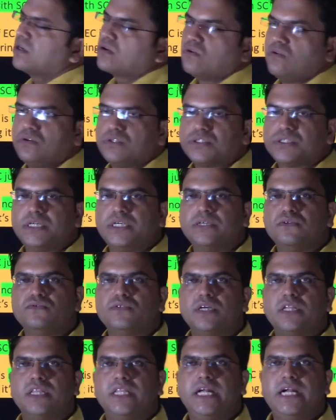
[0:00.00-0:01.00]
the
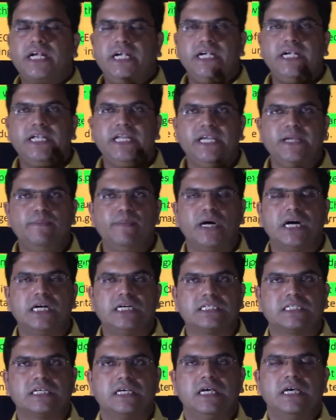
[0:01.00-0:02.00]
constitution that
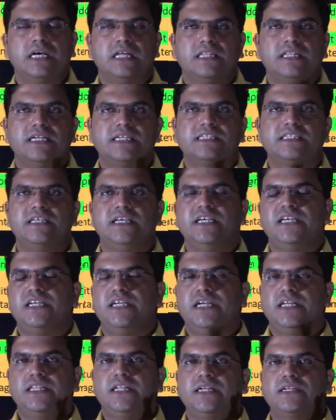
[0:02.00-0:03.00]
debars, that
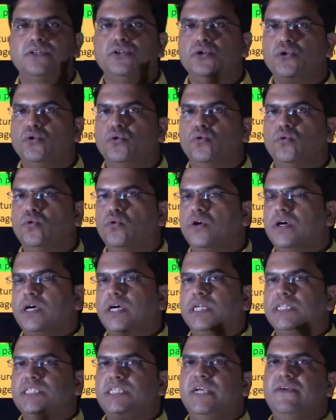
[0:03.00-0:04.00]
say that no
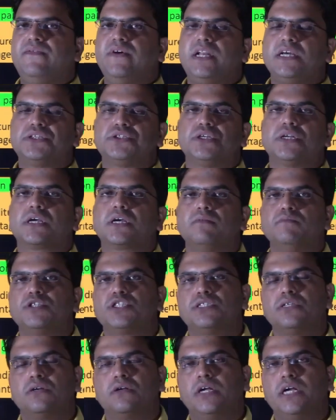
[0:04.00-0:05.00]
chief election
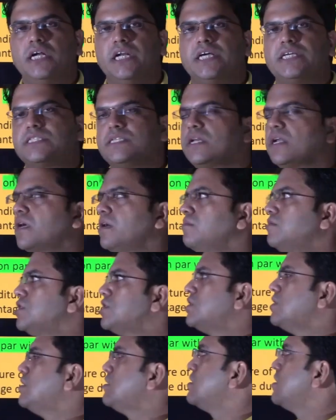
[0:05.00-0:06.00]
commissioner or election
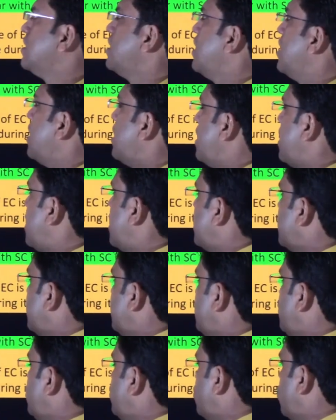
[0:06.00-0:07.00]
commissioners are
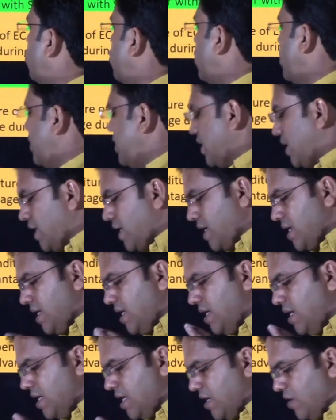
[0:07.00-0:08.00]
not
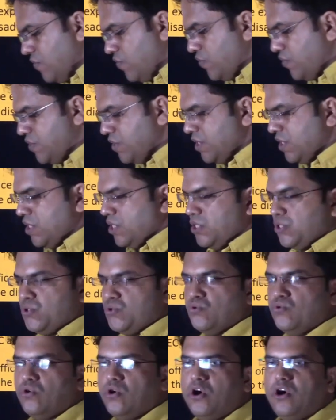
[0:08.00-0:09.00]
allowed
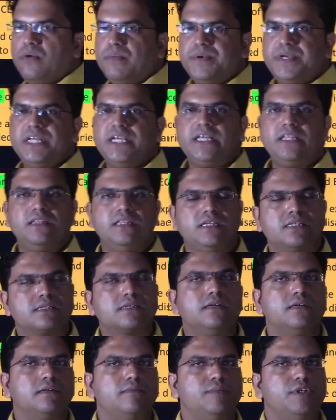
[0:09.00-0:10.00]
to obtain this
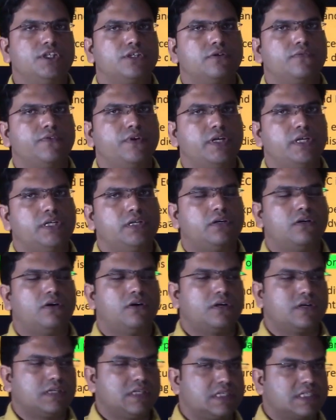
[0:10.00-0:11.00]
government of India
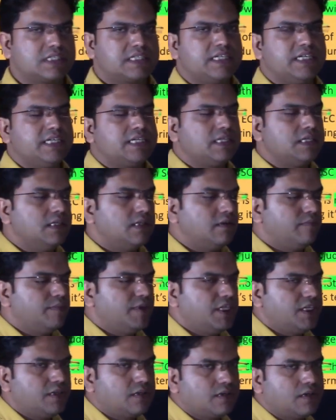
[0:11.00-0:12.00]
or state
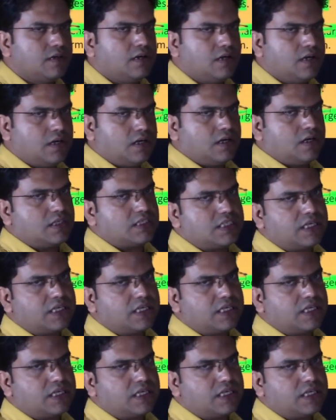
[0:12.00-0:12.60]
government uh,